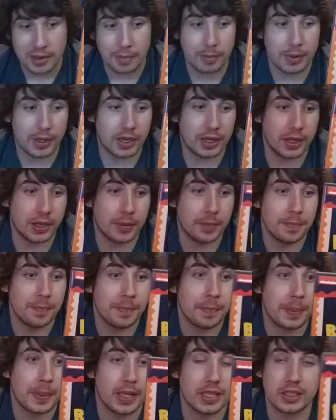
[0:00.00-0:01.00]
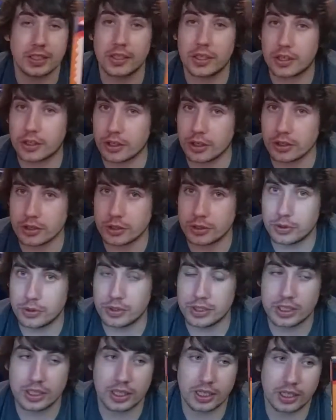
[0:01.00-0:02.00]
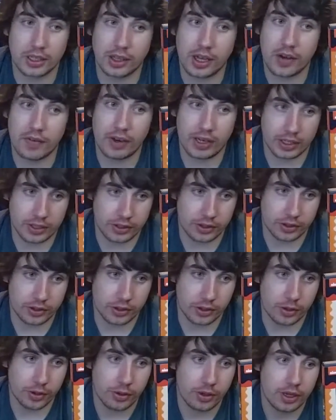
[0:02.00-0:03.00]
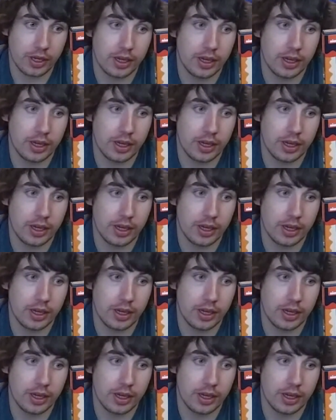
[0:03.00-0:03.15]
But it's not a cartoon. This is like a live action show.